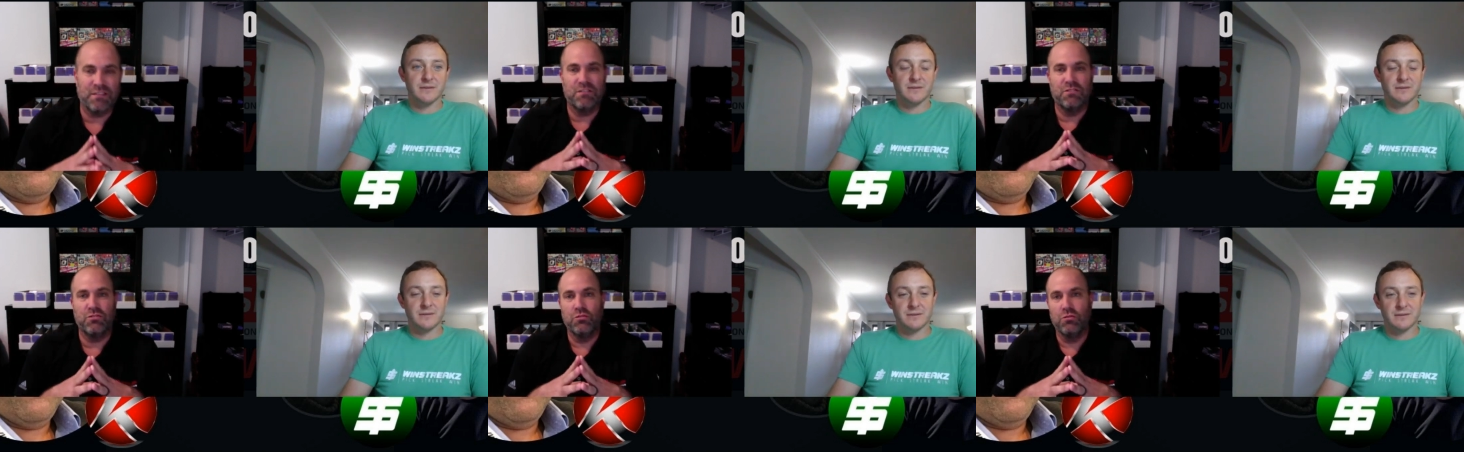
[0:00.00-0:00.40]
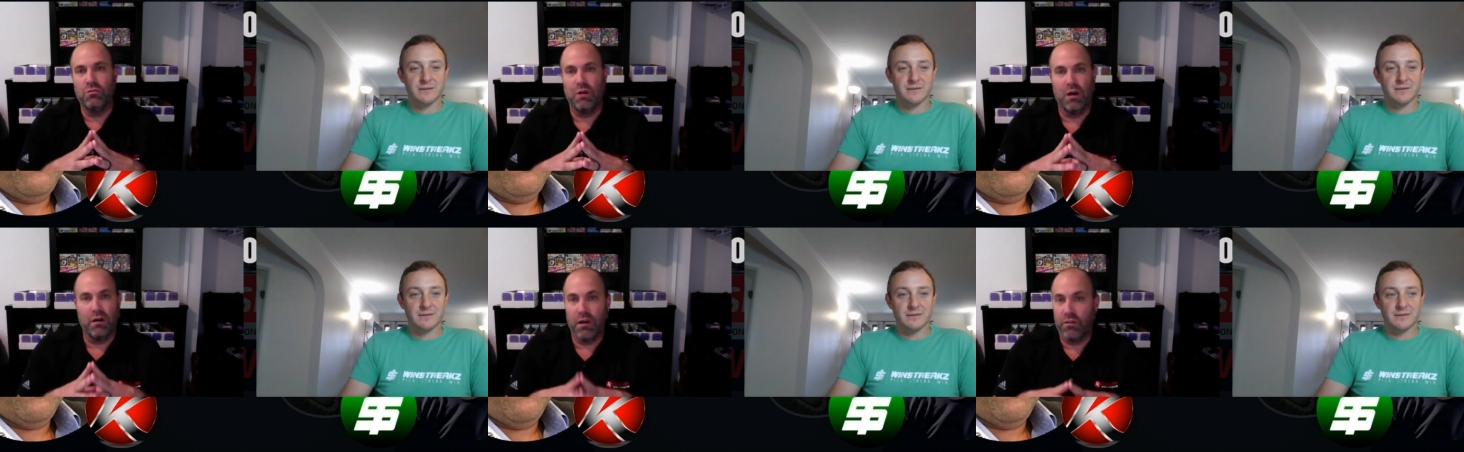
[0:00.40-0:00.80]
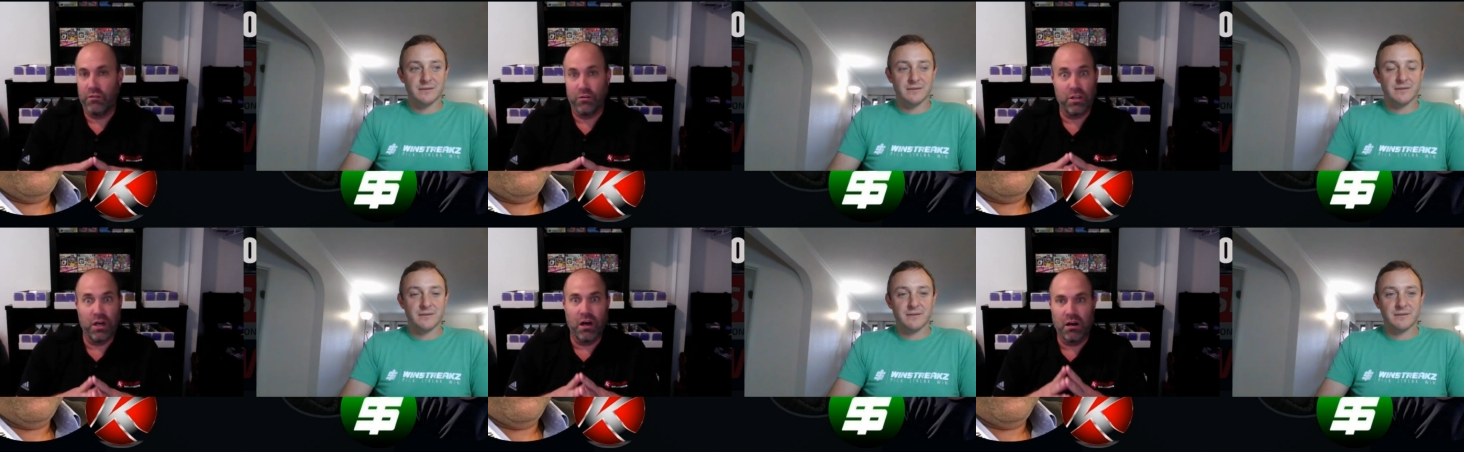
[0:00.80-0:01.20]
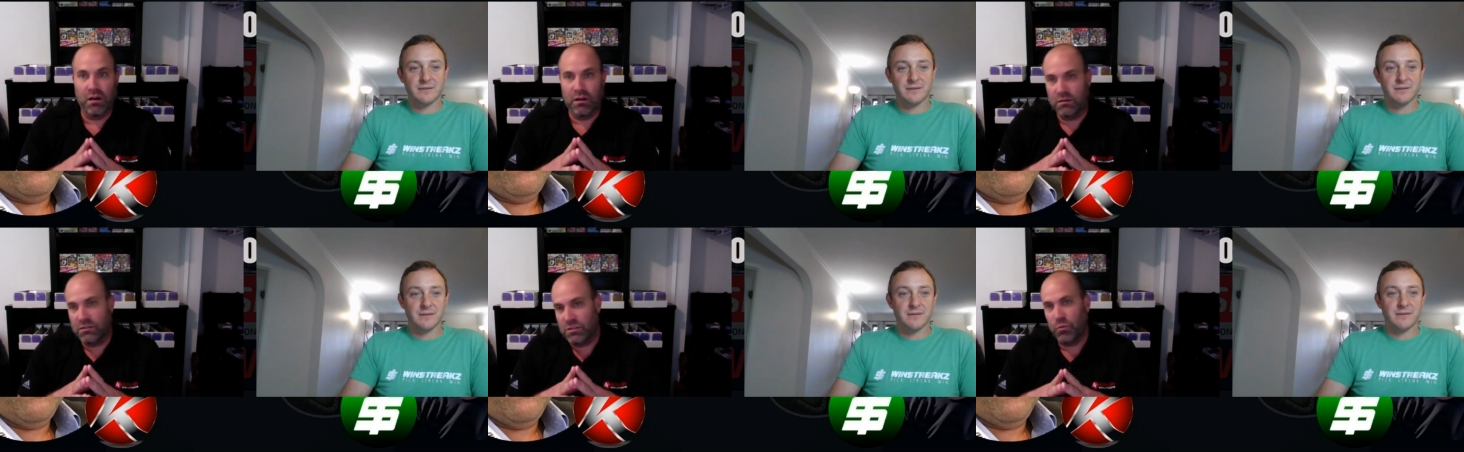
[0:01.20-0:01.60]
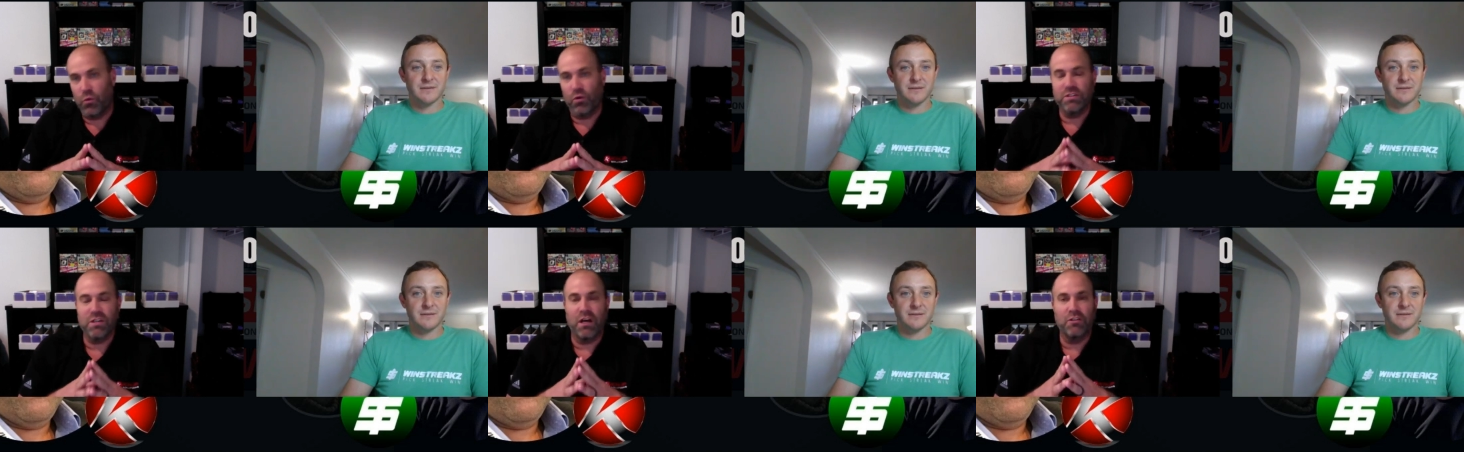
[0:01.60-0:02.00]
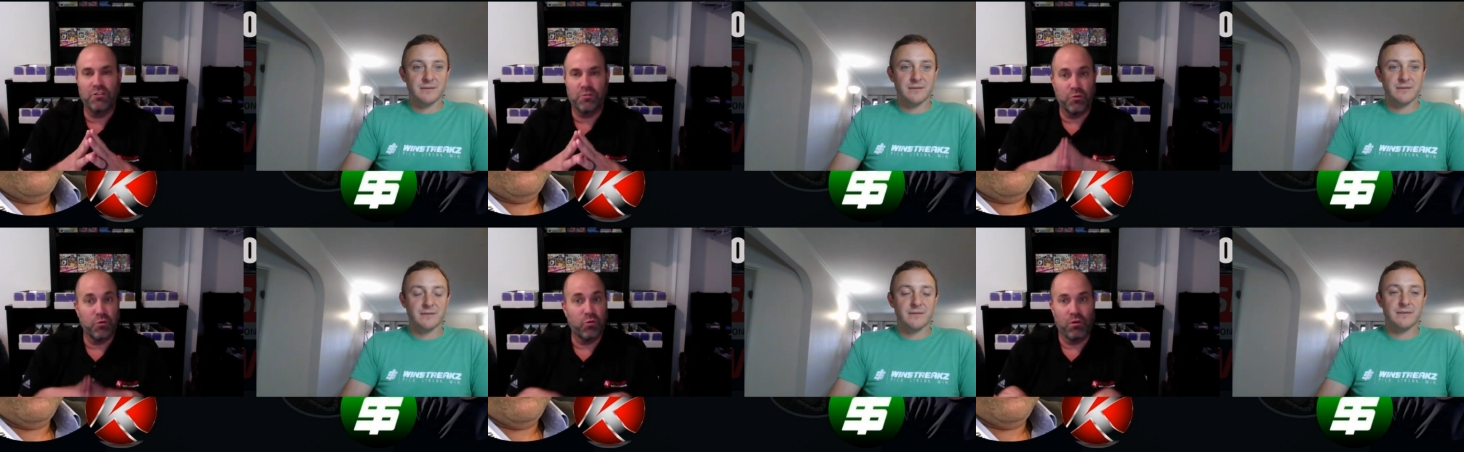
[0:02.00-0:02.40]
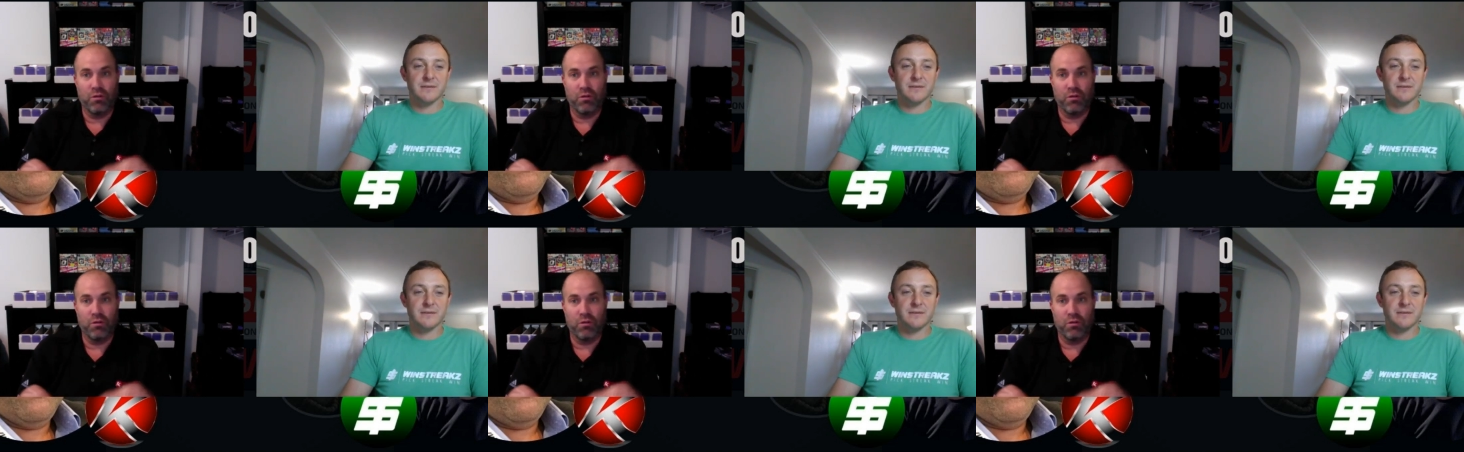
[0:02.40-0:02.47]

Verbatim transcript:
Speaker 1: to another young sports entrepreneur